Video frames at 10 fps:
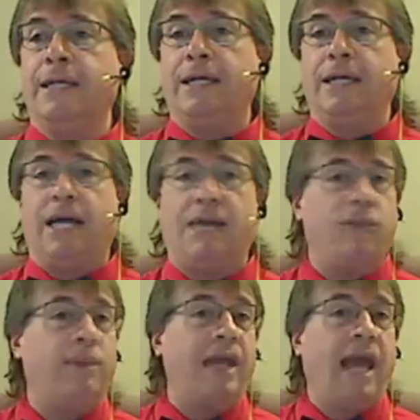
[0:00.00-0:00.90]

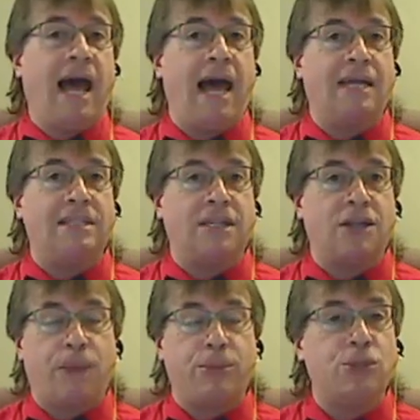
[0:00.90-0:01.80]
everybody has an
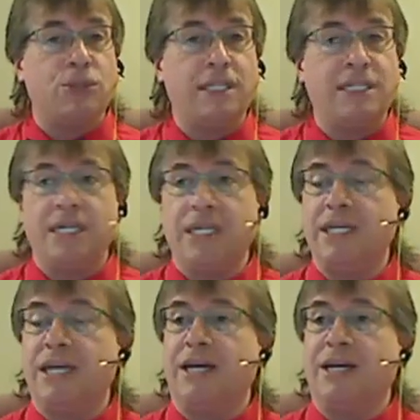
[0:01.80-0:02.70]

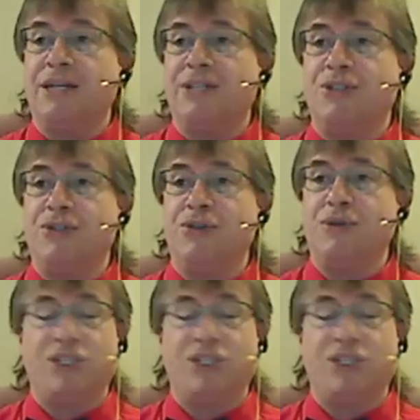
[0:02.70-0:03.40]
opportunity to